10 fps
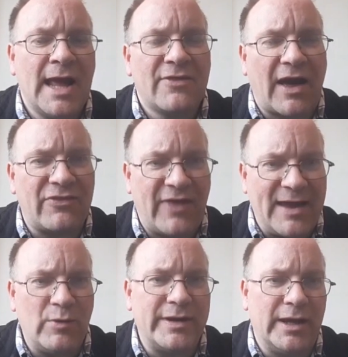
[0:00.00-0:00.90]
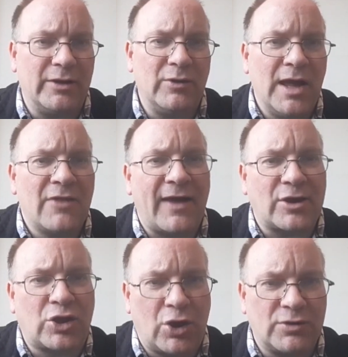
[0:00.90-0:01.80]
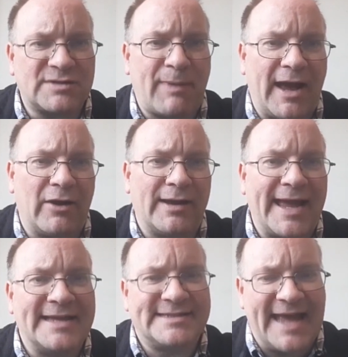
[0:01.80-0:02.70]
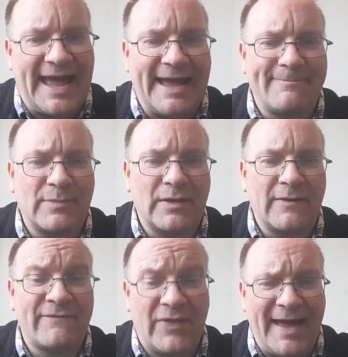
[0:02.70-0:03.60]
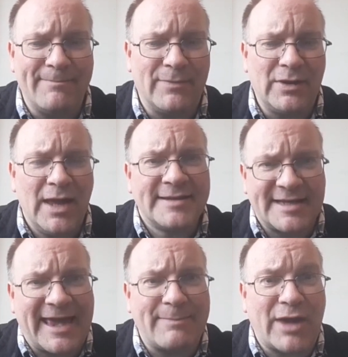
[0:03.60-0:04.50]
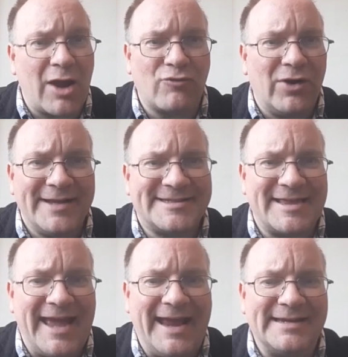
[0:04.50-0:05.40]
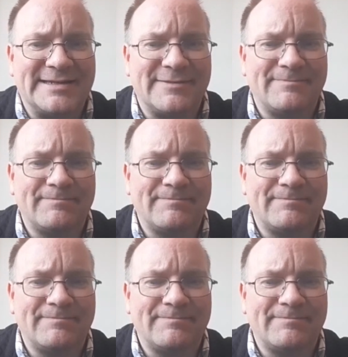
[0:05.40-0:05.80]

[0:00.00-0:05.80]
that they would know that God's power is there for them to keep going right to the end.